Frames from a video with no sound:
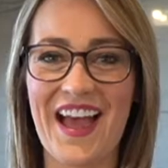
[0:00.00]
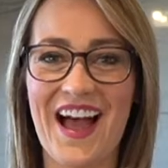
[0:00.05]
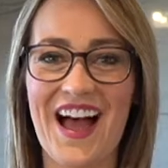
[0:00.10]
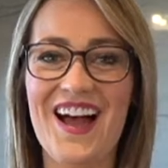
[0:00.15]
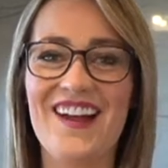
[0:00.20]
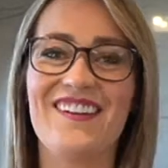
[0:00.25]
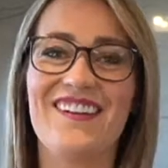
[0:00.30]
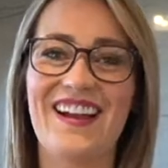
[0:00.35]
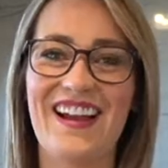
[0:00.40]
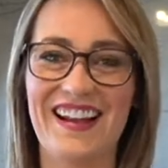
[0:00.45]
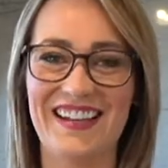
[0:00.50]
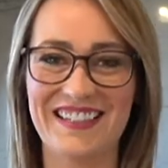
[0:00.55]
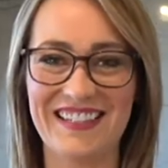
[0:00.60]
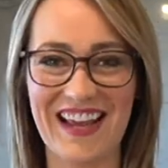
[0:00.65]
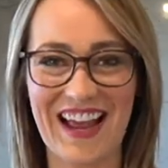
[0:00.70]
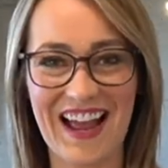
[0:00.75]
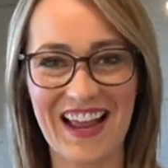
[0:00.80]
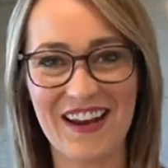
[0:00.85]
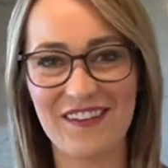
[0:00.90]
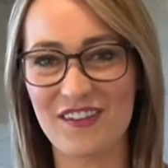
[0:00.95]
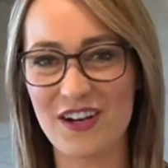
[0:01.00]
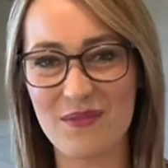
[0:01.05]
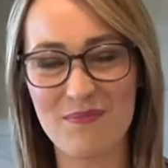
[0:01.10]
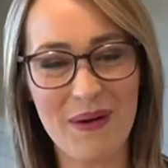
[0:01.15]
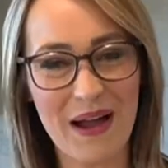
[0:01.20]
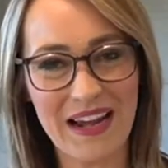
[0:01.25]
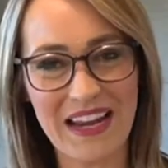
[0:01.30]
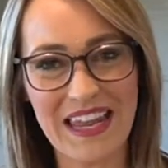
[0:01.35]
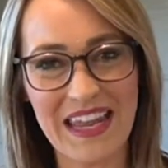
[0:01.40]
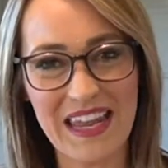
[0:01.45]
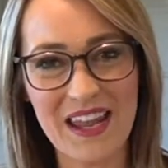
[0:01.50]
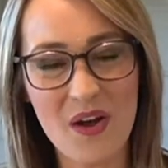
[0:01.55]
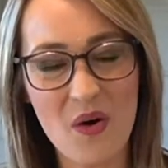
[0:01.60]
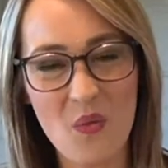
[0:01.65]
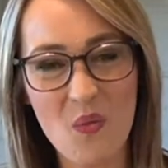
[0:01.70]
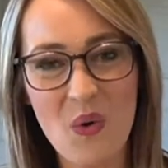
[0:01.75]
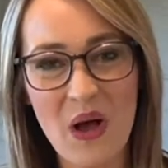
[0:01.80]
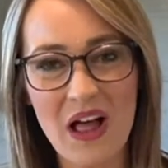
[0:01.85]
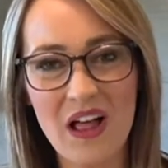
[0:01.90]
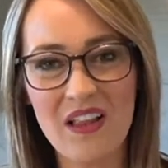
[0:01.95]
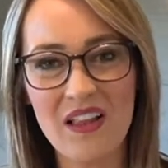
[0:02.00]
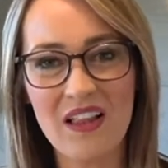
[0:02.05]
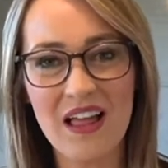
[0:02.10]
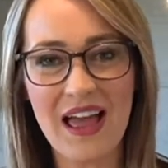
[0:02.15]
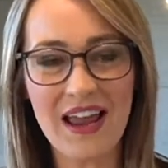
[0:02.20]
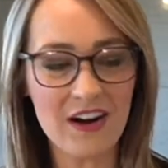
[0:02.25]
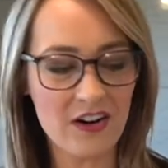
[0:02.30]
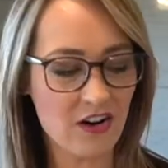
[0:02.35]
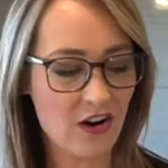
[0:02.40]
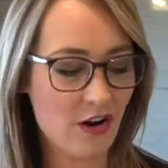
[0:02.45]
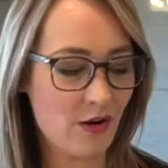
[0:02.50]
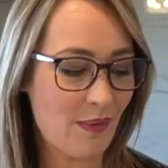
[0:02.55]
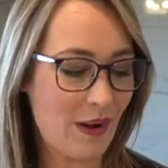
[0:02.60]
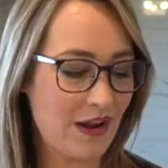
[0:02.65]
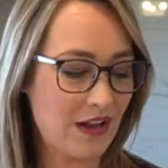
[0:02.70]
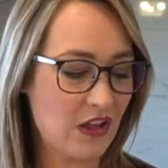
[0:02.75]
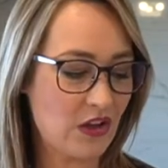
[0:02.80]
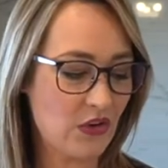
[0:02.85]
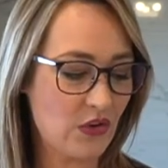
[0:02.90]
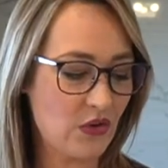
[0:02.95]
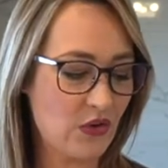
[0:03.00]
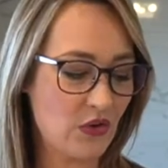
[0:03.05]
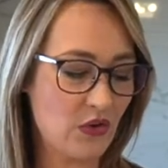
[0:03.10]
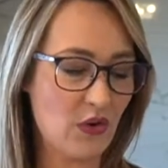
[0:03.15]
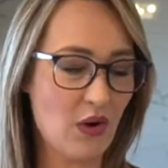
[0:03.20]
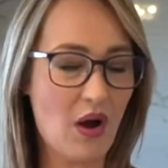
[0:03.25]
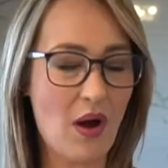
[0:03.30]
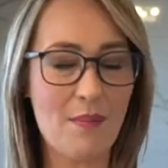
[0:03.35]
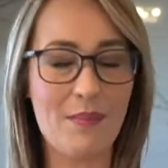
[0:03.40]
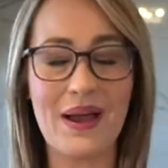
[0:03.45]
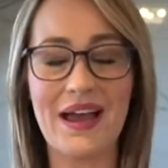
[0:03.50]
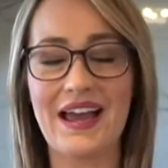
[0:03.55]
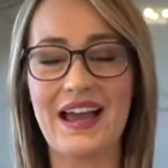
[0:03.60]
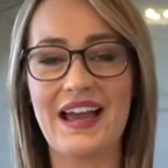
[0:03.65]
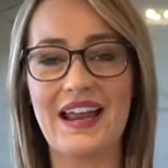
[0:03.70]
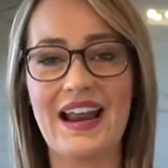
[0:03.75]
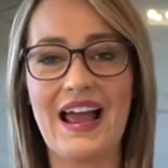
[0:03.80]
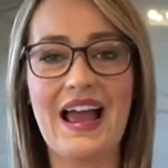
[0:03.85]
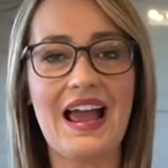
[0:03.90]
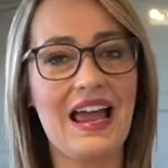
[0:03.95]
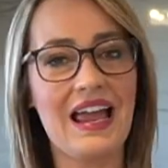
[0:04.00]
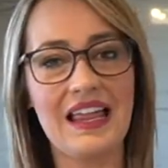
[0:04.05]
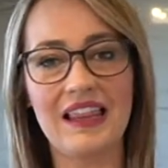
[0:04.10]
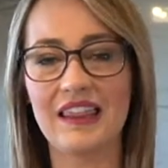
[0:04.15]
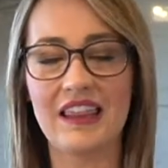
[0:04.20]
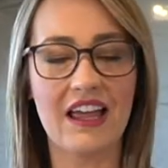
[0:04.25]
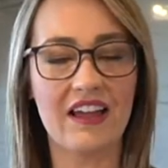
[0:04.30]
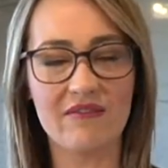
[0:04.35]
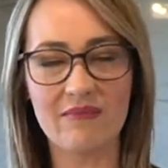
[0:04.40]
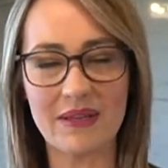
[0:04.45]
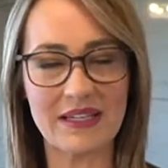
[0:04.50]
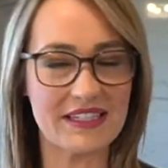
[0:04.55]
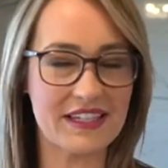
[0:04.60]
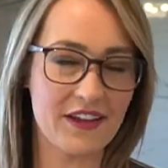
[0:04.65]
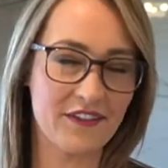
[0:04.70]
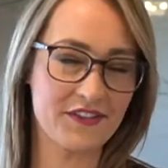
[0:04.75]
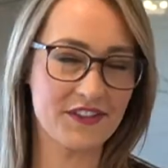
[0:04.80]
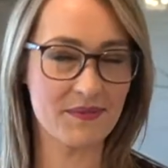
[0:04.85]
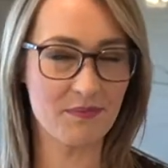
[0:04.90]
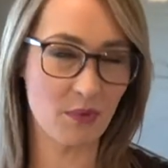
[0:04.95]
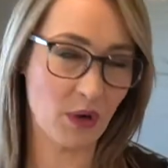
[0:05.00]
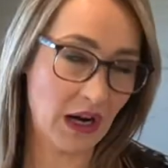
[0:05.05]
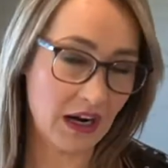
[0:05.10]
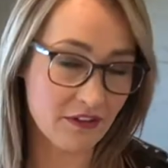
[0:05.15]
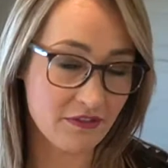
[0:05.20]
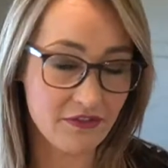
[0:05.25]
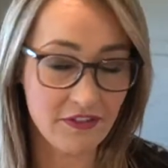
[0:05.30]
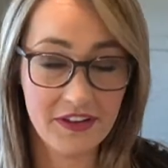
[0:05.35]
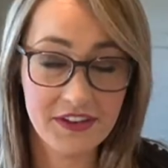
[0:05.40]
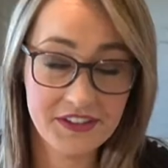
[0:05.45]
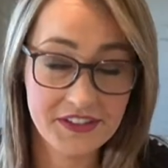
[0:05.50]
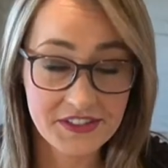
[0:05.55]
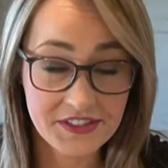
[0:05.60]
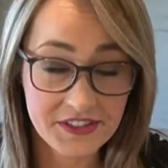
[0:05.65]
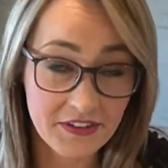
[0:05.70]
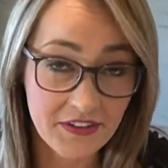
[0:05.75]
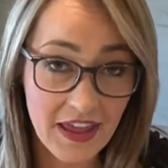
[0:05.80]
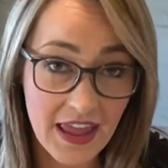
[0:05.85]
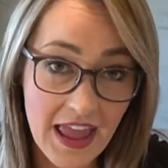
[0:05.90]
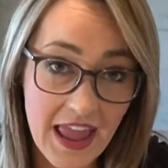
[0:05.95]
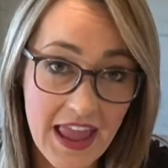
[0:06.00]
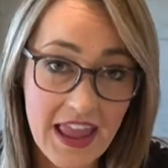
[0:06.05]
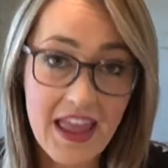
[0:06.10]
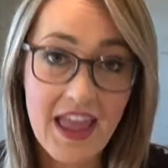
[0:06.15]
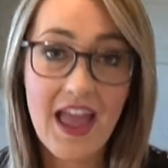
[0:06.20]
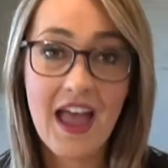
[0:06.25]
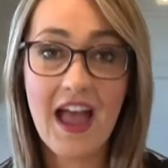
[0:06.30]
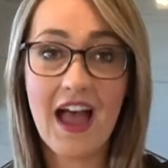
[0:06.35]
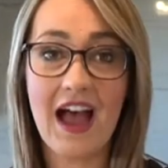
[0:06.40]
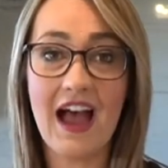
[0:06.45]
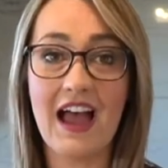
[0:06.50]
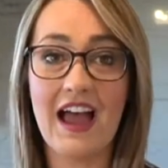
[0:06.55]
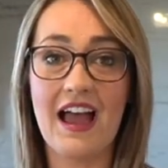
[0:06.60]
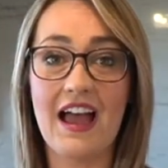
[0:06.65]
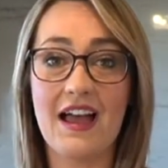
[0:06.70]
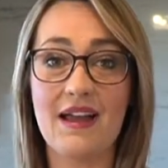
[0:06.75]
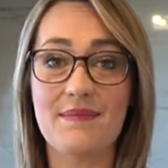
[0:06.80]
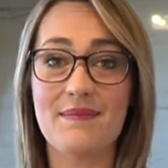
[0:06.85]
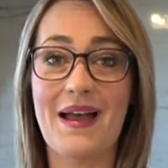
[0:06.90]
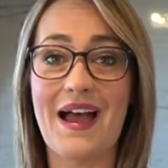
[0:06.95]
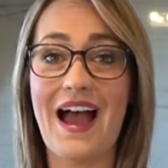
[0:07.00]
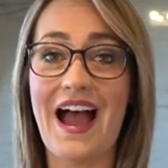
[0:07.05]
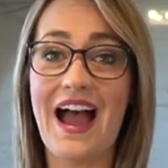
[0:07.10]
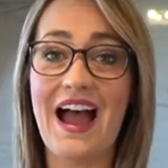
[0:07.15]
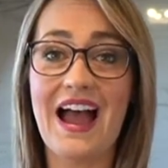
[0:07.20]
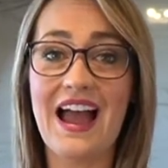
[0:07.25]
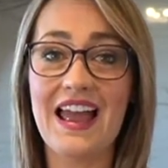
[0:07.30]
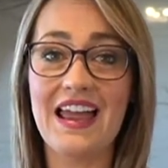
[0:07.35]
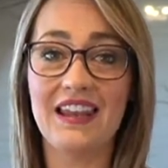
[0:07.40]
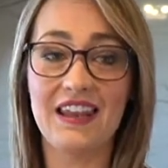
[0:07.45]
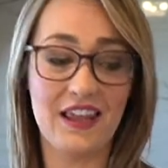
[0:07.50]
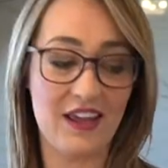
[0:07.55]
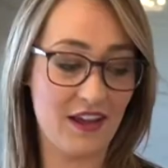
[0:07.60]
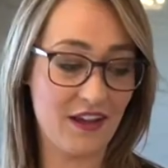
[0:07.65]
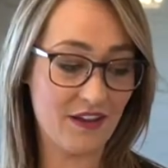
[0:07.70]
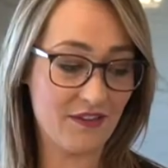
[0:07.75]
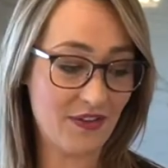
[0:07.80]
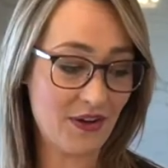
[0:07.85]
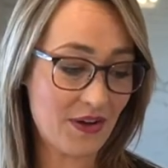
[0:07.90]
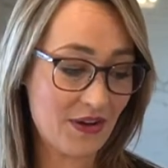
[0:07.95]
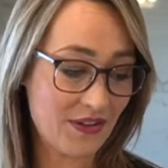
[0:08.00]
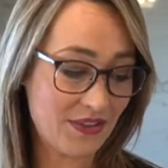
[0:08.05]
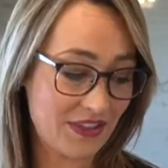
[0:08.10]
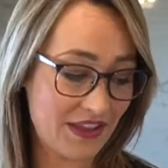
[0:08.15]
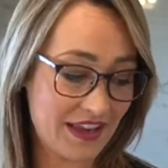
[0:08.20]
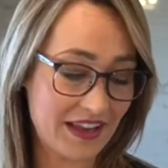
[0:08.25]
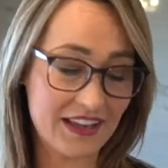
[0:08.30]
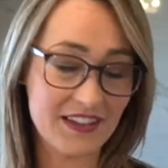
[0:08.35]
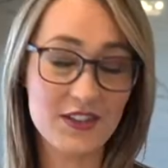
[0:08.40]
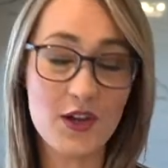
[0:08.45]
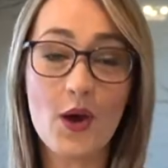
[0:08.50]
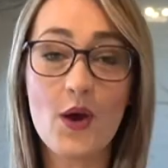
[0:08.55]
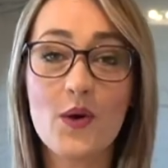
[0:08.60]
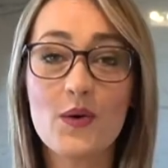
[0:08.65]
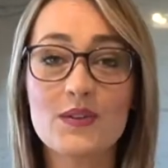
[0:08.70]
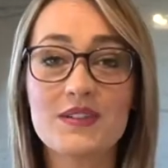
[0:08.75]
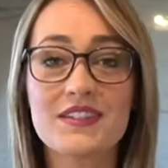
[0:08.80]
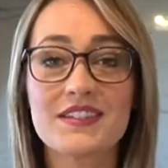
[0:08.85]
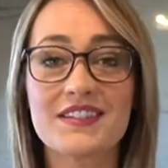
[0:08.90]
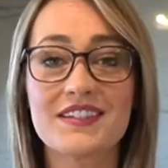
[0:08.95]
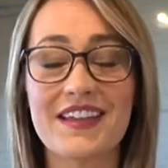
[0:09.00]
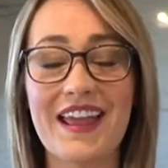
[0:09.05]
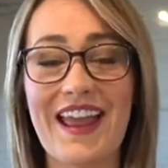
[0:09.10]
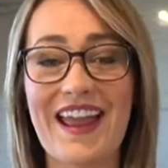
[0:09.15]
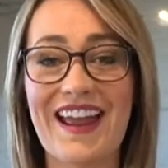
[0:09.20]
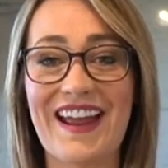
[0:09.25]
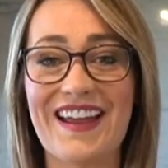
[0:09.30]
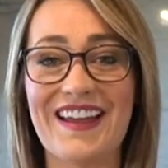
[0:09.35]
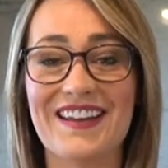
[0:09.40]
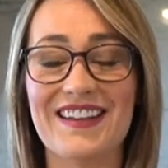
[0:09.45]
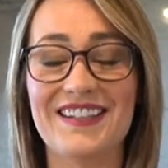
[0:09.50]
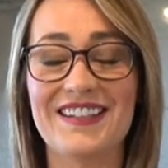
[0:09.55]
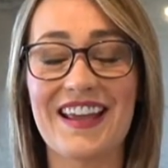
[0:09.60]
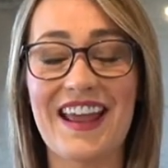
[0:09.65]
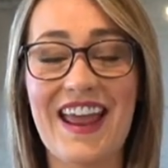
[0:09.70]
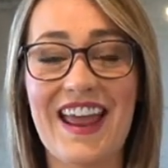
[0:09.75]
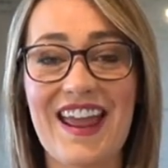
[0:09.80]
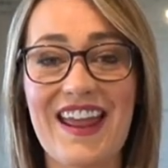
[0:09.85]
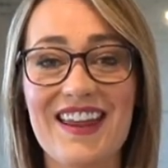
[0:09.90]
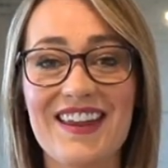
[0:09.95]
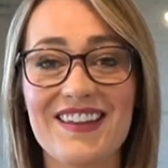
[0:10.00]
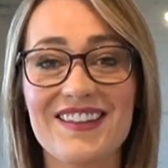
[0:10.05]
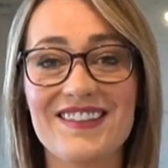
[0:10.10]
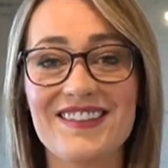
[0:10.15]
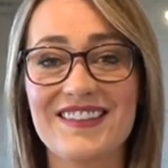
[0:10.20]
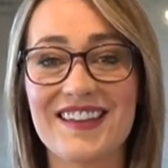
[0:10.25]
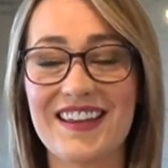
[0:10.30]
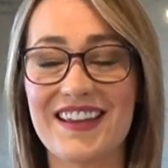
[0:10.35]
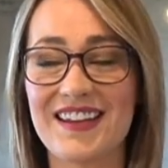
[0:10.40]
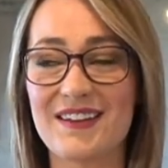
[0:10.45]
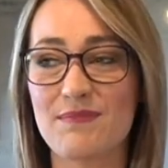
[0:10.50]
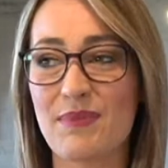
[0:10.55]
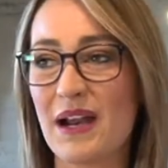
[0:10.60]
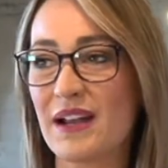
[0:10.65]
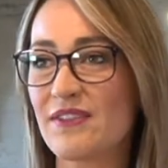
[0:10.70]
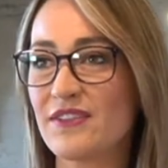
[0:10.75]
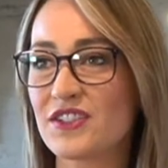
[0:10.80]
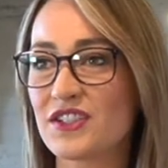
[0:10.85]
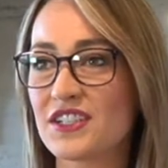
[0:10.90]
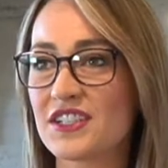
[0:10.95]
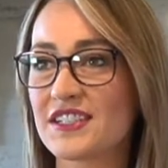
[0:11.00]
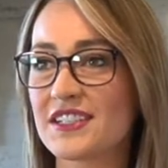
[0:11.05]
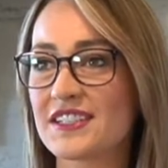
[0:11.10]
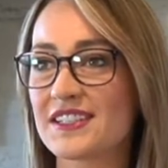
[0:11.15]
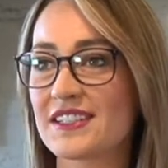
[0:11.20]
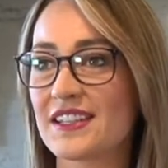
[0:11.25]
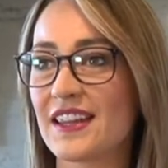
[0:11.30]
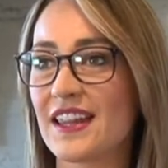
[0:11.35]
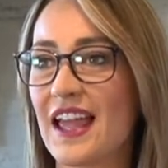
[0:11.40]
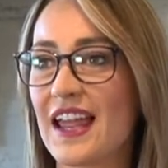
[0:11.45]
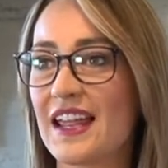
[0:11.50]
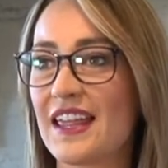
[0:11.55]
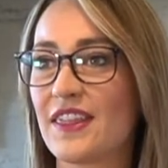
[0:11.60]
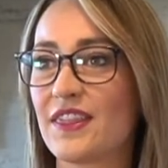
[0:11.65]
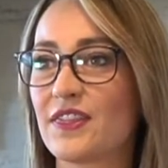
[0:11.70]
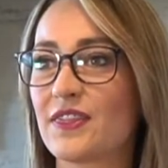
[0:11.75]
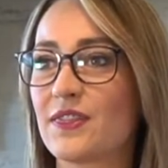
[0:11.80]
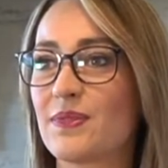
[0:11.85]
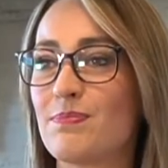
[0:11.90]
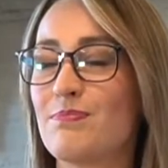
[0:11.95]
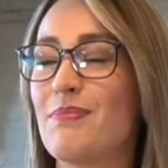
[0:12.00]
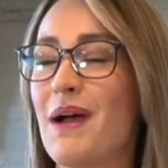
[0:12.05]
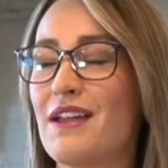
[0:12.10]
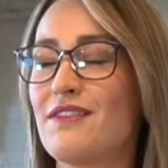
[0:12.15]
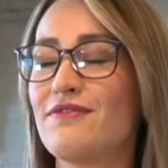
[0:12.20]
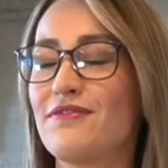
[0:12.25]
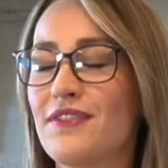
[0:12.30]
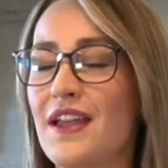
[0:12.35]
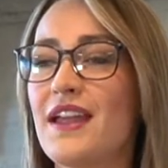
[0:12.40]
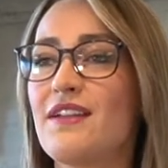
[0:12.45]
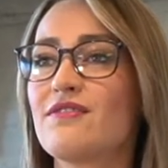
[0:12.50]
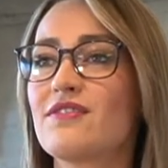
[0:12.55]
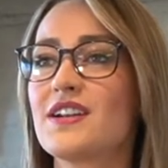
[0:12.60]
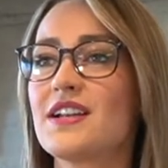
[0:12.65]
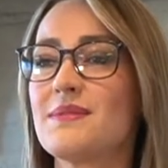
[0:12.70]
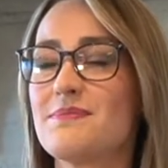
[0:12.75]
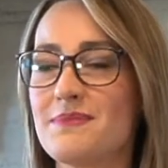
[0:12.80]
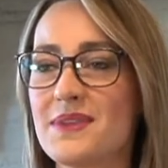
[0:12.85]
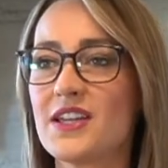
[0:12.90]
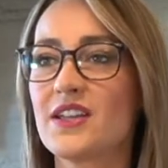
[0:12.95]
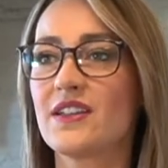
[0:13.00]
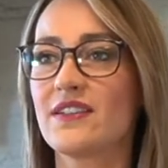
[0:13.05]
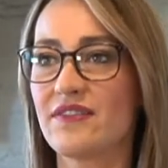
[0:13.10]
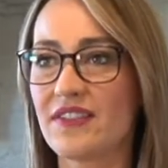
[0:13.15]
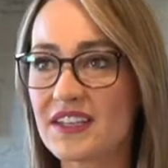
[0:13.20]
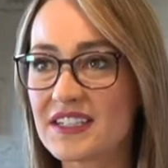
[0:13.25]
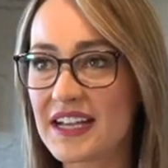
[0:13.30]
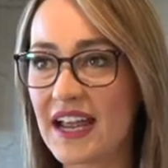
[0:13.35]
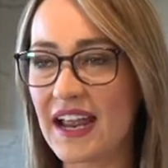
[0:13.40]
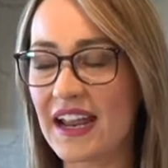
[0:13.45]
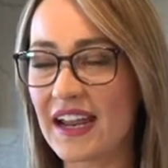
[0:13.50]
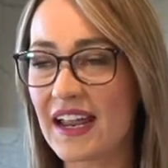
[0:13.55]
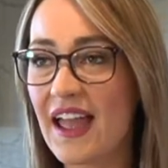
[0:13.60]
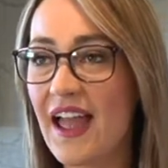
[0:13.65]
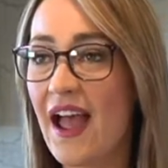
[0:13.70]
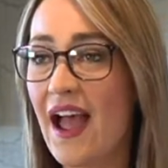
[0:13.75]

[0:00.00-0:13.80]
All right, hi everybody. Well, I don't know about you, but I love myself some breakfast, okay? I love all things oats and eggs, and breakfast just is like my favorite meal of the day.